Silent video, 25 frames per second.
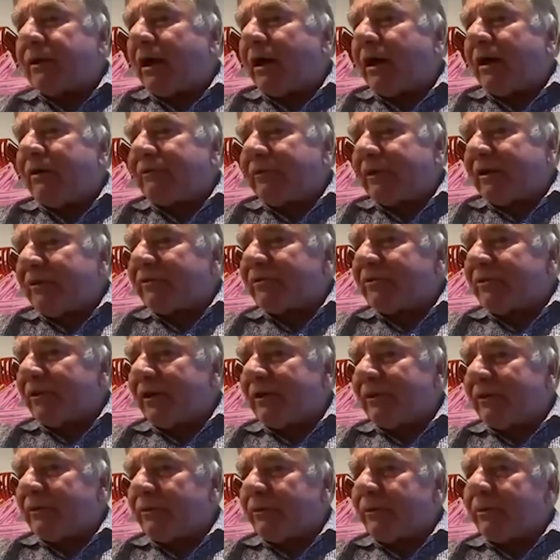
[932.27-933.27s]
IVF
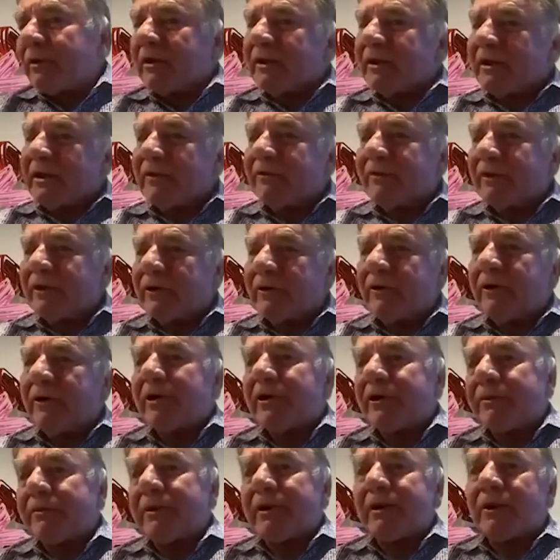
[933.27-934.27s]
cycle believing you're going
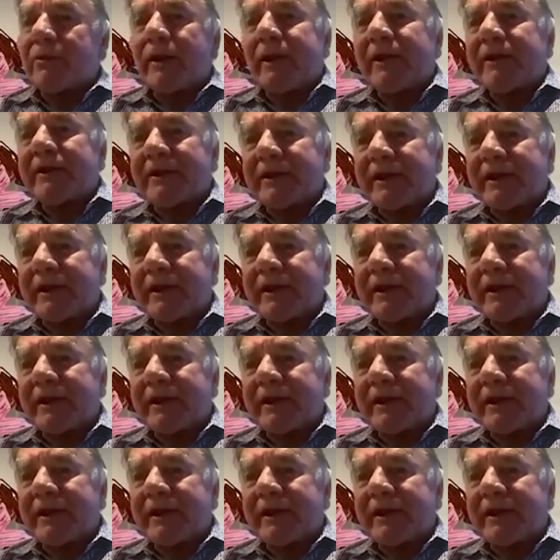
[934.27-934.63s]
to be the one